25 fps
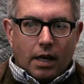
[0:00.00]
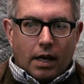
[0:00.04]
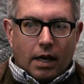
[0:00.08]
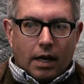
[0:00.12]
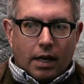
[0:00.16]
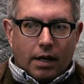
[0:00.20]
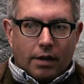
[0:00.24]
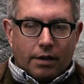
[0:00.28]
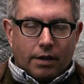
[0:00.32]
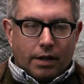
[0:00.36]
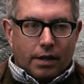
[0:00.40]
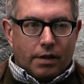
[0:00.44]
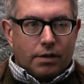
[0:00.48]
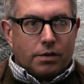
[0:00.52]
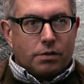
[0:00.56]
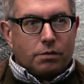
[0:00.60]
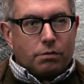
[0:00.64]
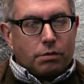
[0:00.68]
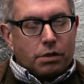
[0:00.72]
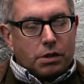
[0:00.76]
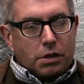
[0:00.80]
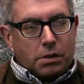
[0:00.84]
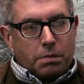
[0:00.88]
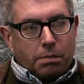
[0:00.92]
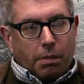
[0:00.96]
that is a
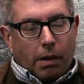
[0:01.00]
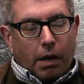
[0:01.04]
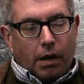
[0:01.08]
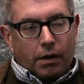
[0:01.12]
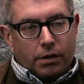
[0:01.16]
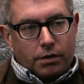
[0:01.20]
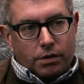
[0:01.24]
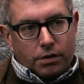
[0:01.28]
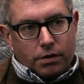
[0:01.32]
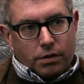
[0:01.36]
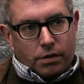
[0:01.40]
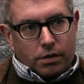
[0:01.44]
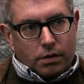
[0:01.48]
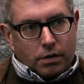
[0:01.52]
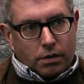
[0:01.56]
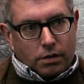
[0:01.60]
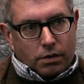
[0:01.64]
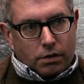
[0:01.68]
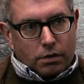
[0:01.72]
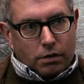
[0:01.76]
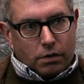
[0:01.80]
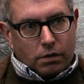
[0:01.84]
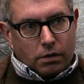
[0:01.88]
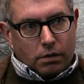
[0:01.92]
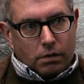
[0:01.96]
response
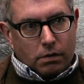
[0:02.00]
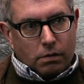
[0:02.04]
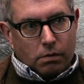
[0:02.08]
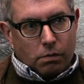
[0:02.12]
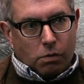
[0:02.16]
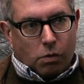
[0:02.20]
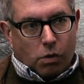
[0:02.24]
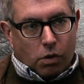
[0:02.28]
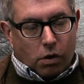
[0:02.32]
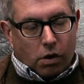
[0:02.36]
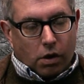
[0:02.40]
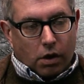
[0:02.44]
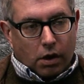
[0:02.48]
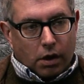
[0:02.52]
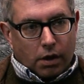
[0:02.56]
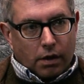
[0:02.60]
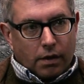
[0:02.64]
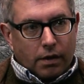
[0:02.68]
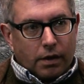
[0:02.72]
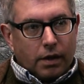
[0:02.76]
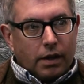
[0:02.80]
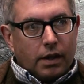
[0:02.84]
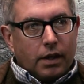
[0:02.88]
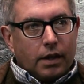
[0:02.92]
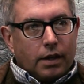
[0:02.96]
to war,
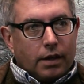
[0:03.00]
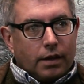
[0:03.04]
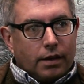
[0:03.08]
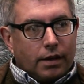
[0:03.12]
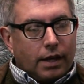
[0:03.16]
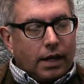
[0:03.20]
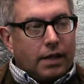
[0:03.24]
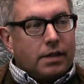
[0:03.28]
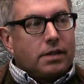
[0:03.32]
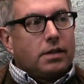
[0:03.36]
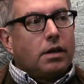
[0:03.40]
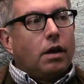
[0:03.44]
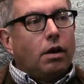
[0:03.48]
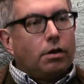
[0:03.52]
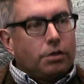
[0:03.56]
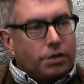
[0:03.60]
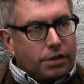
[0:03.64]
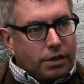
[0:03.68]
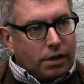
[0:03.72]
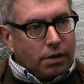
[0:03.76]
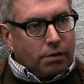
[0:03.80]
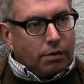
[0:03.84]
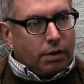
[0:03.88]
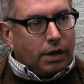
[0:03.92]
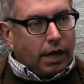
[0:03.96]
that's
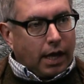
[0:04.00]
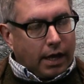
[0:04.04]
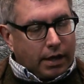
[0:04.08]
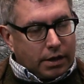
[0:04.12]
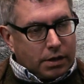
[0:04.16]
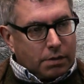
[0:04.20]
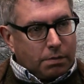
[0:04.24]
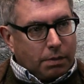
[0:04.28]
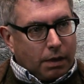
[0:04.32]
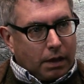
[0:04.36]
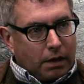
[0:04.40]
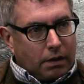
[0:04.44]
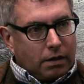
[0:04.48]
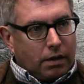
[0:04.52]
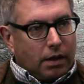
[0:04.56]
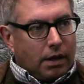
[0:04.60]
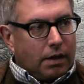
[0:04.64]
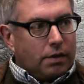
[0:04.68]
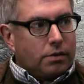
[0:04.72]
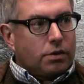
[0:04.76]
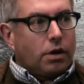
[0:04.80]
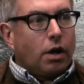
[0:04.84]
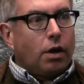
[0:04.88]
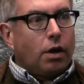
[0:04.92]
also an aspect that is